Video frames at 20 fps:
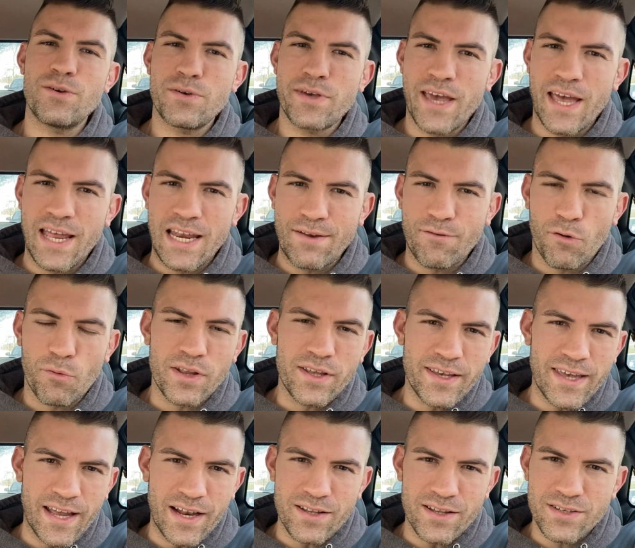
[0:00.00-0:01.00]
can't even really
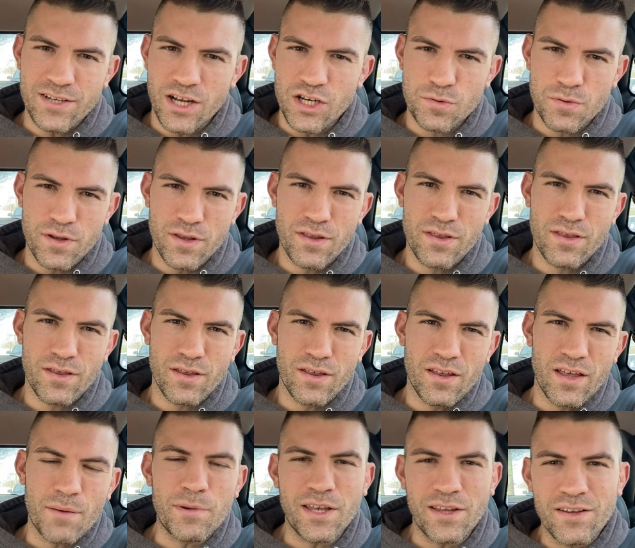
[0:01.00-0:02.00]
get in touch with.
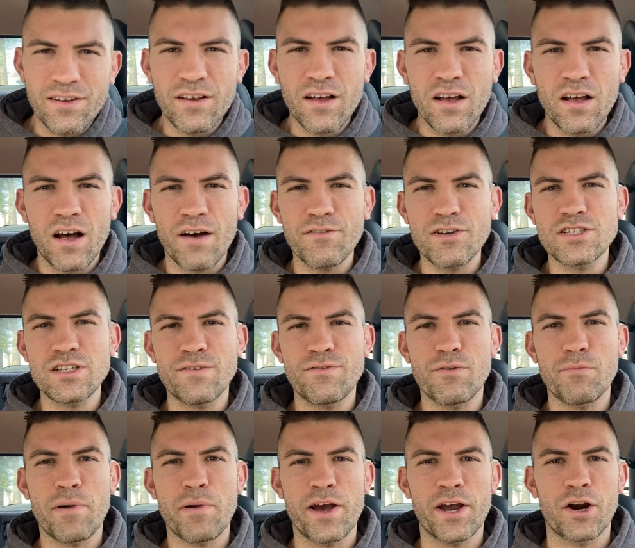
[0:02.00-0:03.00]
I mean, obviously if
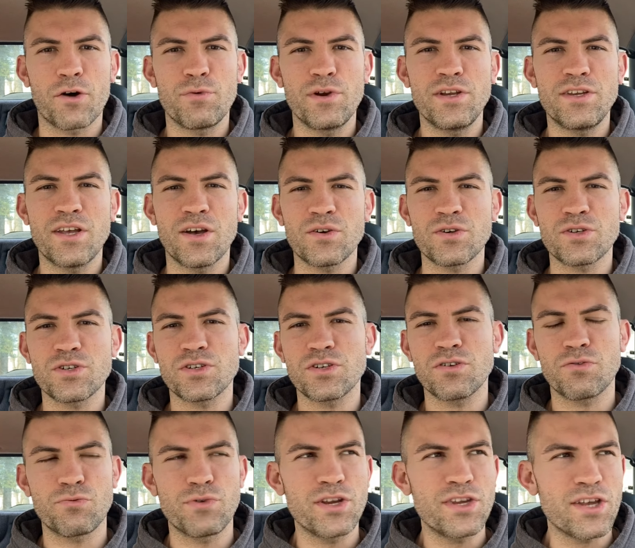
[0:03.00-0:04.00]
you're buying a retail
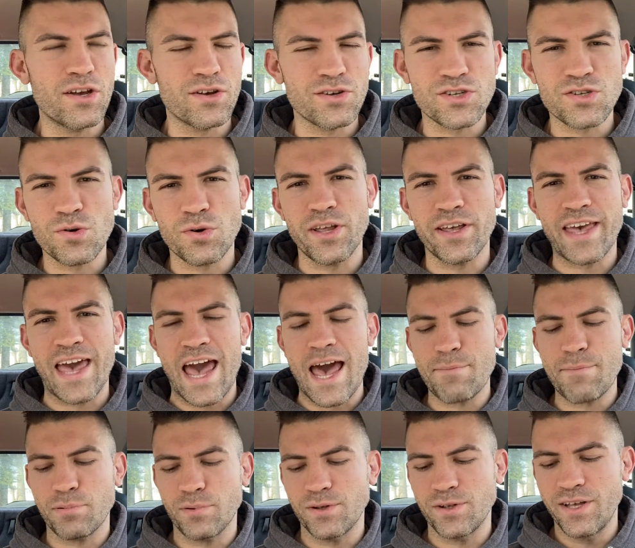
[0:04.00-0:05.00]
store like
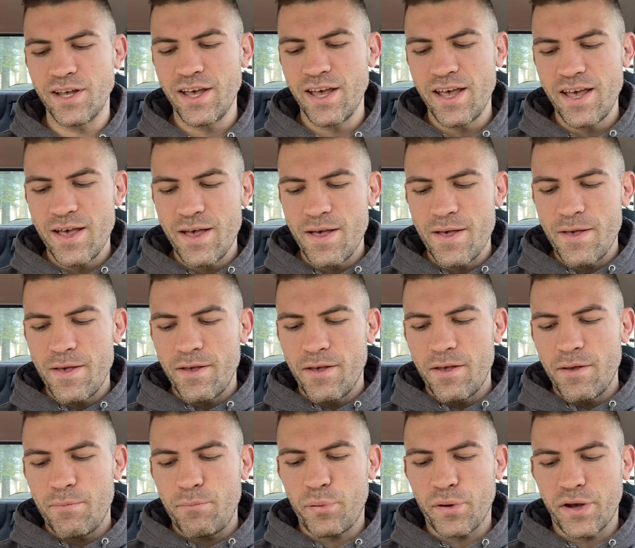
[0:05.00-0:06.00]
Apple,
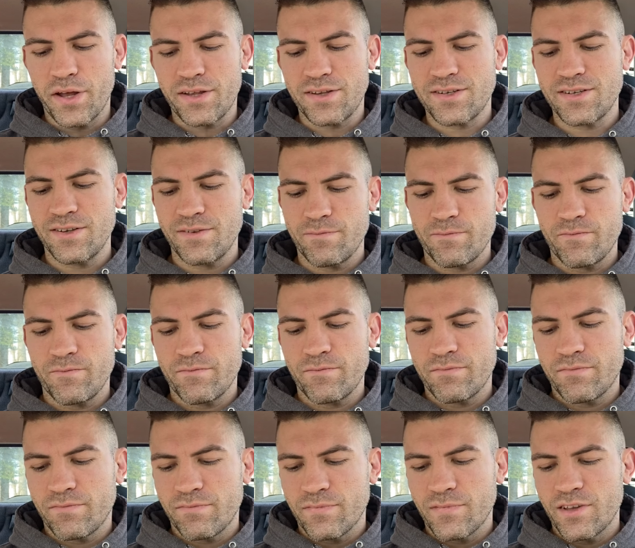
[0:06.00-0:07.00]
but
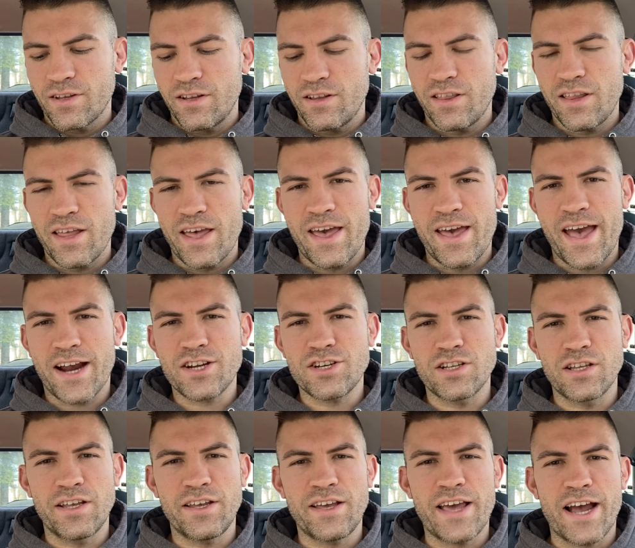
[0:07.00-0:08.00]

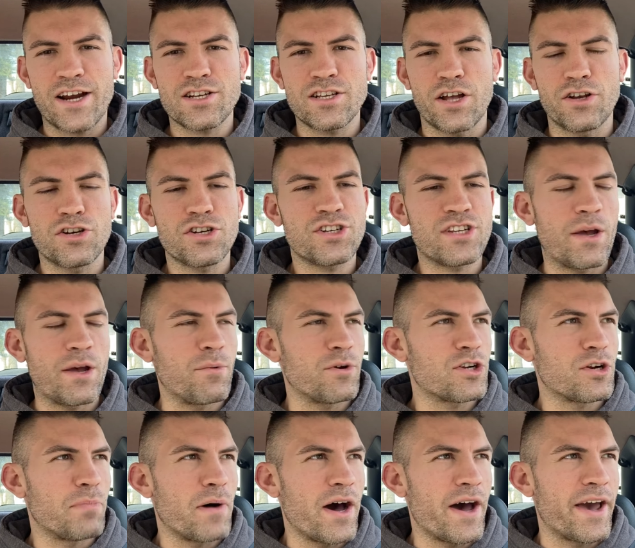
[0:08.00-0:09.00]
actually understand what
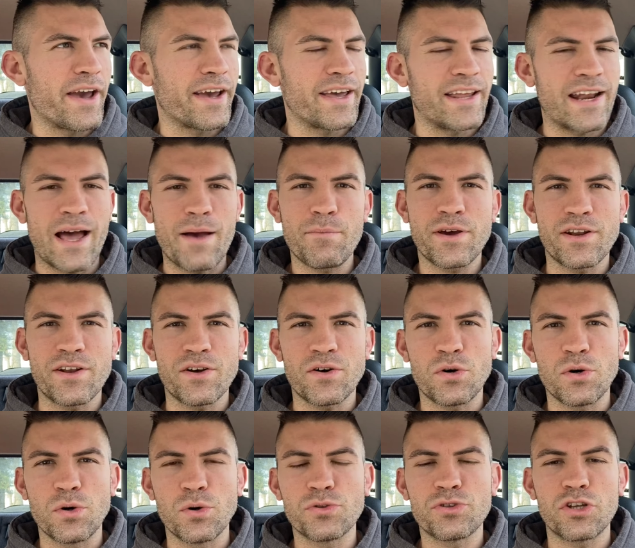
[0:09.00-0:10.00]
you're buying. And I'm gonna
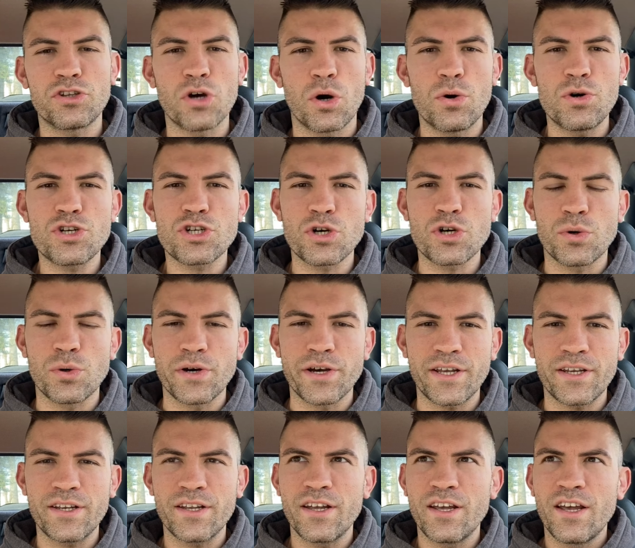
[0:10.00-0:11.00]
hold the
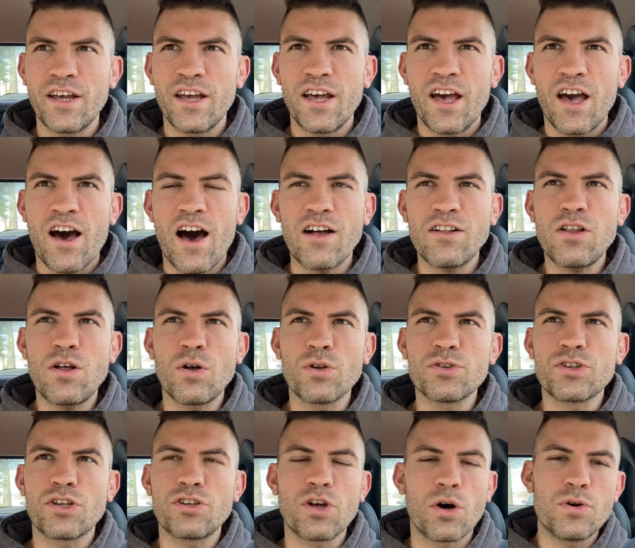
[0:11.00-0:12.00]
Dogecoin. I'll hold
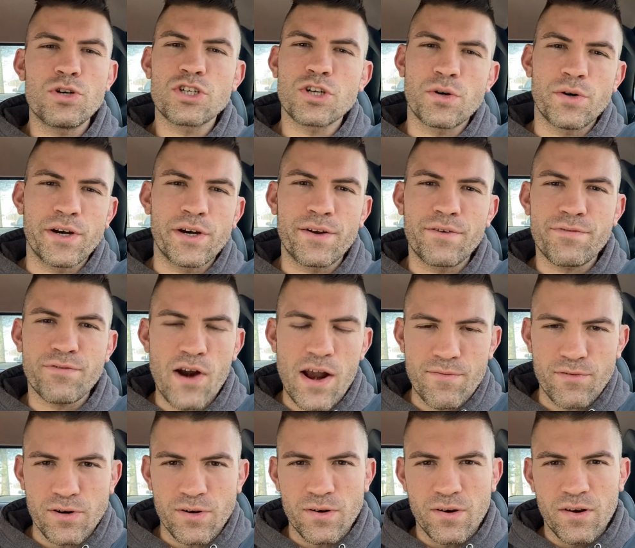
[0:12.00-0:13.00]
the Dogecoin
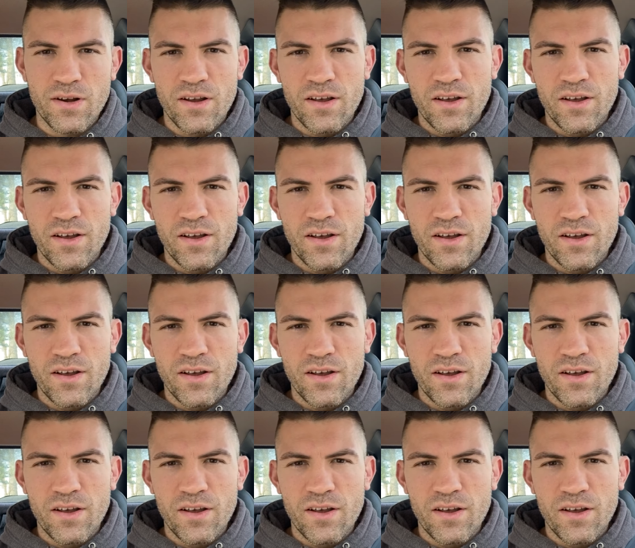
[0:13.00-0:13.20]
forever,